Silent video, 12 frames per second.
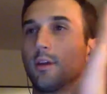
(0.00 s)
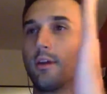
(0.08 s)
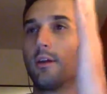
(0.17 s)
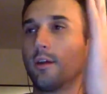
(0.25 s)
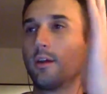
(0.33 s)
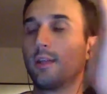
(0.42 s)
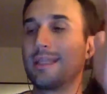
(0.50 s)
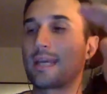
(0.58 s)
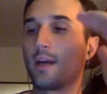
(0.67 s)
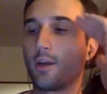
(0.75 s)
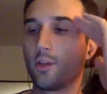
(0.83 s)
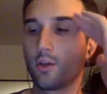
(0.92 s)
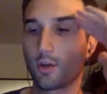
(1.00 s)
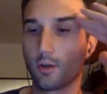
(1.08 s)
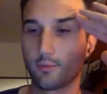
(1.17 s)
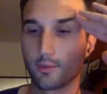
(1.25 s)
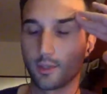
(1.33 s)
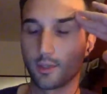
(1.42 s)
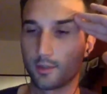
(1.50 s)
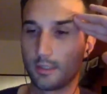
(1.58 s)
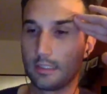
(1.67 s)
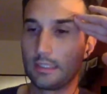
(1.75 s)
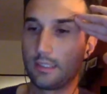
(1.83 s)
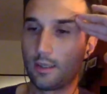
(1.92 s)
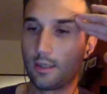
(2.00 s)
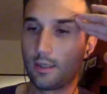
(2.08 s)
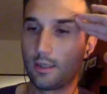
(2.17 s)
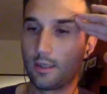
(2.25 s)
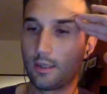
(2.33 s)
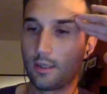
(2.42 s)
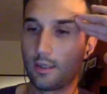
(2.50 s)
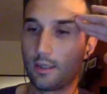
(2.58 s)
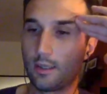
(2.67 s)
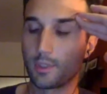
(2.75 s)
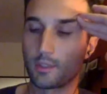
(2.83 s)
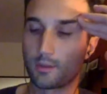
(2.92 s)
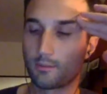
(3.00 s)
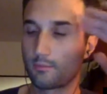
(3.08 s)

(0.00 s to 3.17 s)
entire year of overlap. But